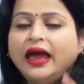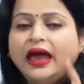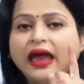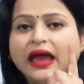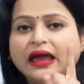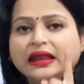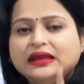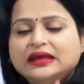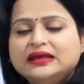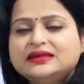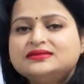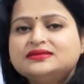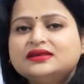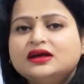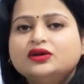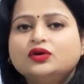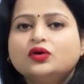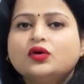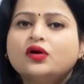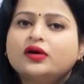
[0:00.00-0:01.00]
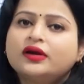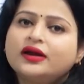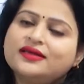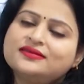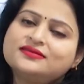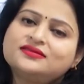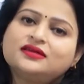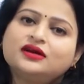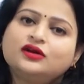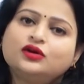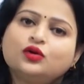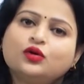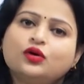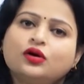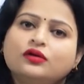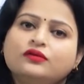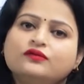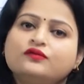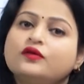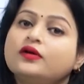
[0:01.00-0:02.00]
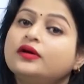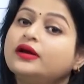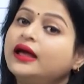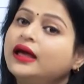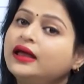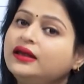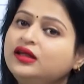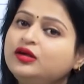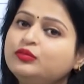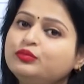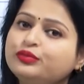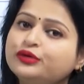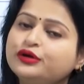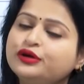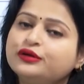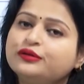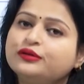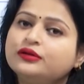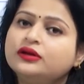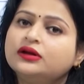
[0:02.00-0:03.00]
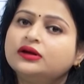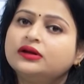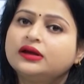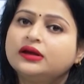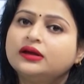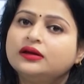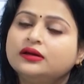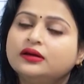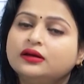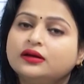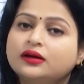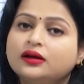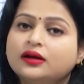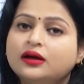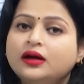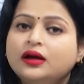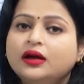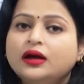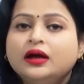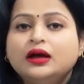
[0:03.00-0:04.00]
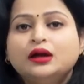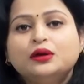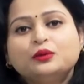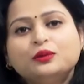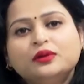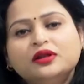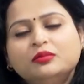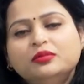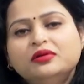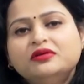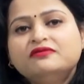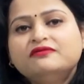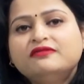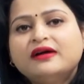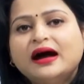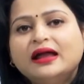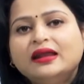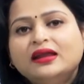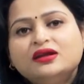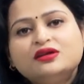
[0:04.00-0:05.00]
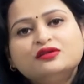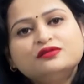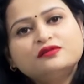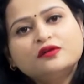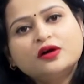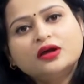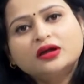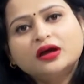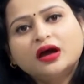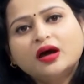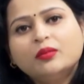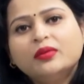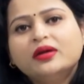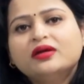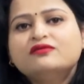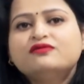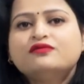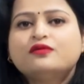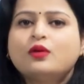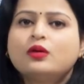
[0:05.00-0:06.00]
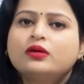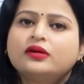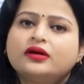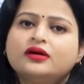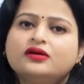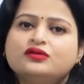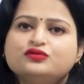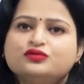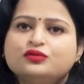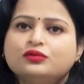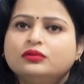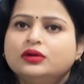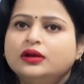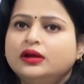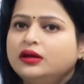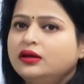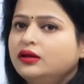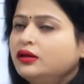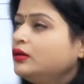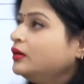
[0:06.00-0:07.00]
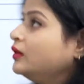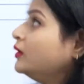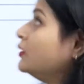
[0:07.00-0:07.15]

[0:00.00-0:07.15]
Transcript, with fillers: any set on and set on for any particular year it will be valid for coming 4 years only.